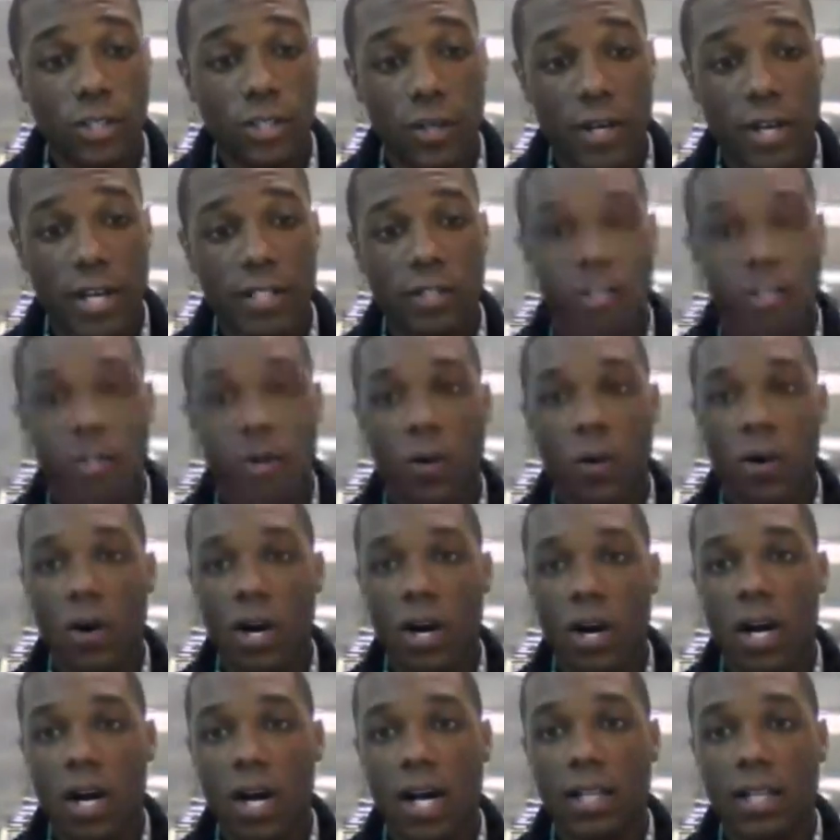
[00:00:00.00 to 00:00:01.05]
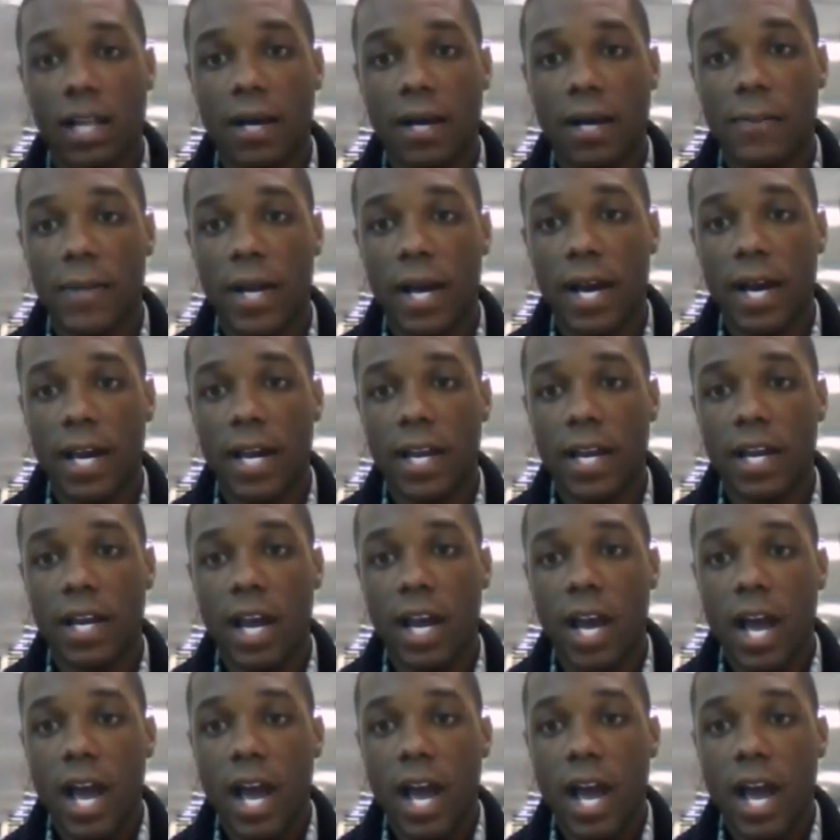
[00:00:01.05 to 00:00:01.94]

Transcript: students or alumni.